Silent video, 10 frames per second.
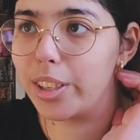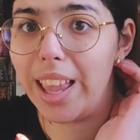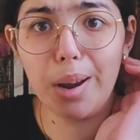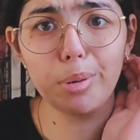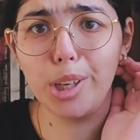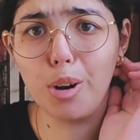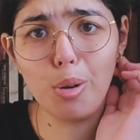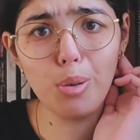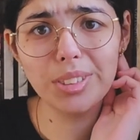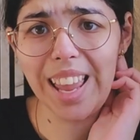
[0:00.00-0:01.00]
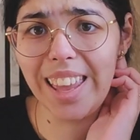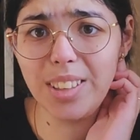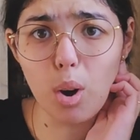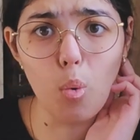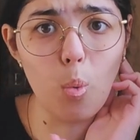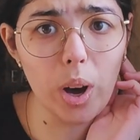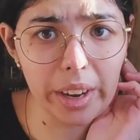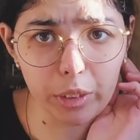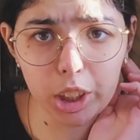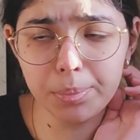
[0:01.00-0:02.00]
library holds and
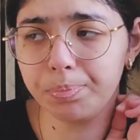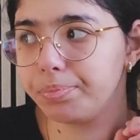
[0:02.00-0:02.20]
whatever.